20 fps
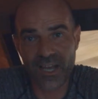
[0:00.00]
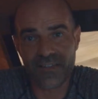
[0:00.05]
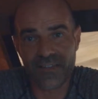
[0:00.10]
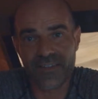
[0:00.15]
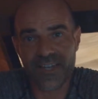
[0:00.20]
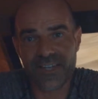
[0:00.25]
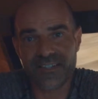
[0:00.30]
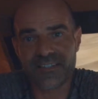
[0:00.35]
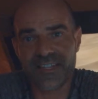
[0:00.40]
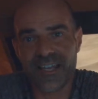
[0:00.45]

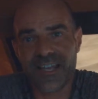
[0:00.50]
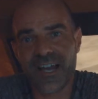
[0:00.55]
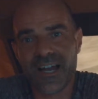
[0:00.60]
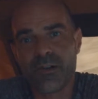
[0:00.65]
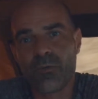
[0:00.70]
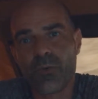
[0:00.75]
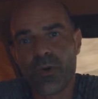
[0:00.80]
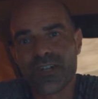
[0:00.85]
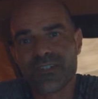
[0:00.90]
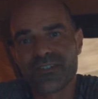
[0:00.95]
next day I
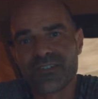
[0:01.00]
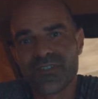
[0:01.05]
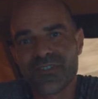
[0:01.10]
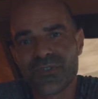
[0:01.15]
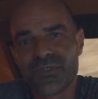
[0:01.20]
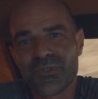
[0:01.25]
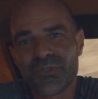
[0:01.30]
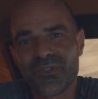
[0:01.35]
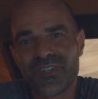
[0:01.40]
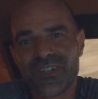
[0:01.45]
went
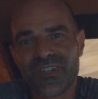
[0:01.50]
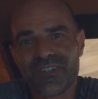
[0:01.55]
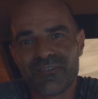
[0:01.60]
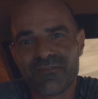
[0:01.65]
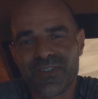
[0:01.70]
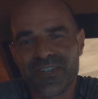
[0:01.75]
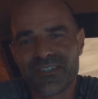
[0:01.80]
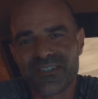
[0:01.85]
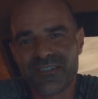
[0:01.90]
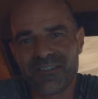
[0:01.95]
to
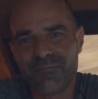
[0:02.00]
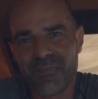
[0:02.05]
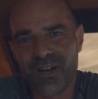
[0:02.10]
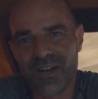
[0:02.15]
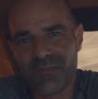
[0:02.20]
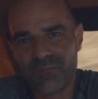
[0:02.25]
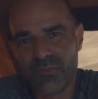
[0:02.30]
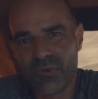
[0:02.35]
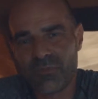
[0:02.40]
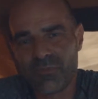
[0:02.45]
fixing
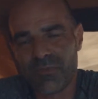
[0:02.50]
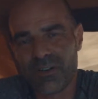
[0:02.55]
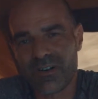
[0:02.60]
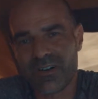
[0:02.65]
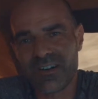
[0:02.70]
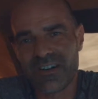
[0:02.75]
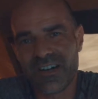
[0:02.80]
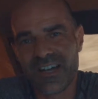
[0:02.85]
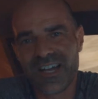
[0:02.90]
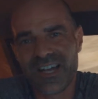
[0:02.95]
my
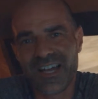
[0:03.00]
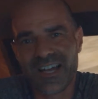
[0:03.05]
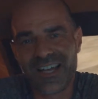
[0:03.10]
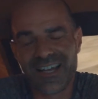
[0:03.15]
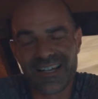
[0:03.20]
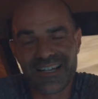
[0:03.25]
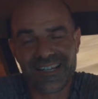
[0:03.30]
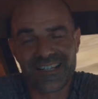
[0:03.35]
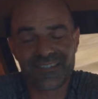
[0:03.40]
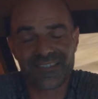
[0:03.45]
bullbar,
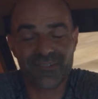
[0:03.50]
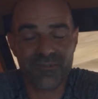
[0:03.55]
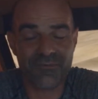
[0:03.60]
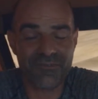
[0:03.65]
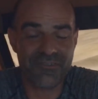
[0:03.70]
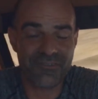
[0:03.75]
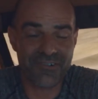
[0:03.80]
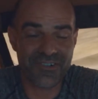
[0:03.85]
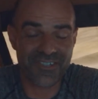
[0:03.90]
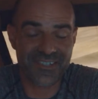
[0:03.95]
and of
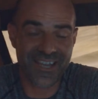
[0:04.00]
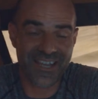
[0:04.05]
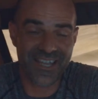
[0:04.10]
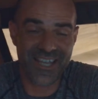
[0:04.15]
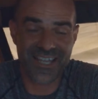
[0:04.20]
course I